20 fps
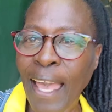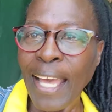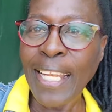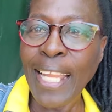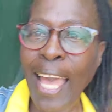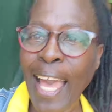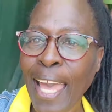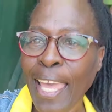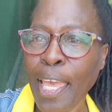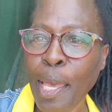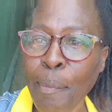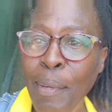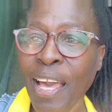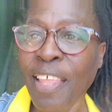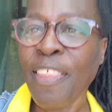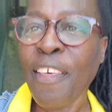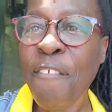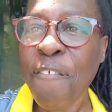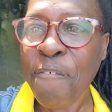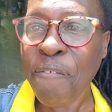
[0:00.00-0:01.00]
And I am
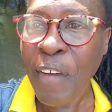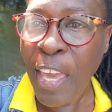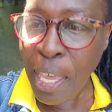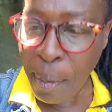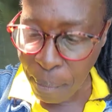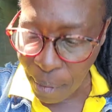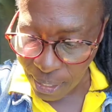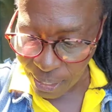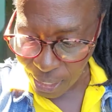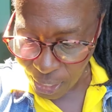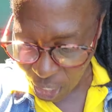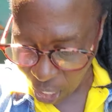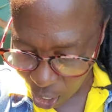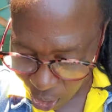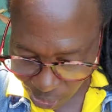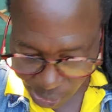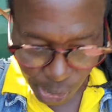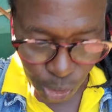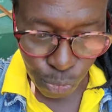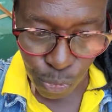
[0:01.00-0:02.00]
at the famous
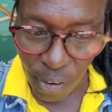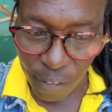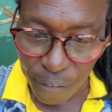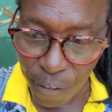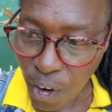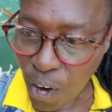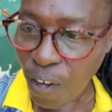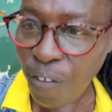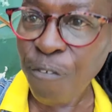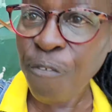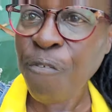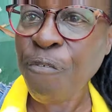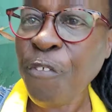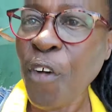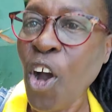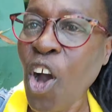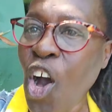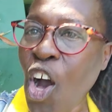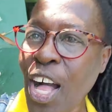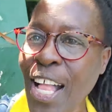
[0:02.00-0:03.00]
Dunns River
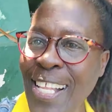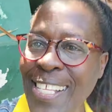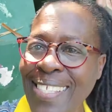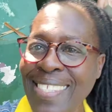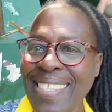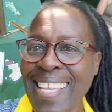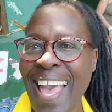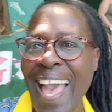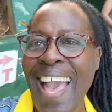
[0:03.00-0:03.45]
Falls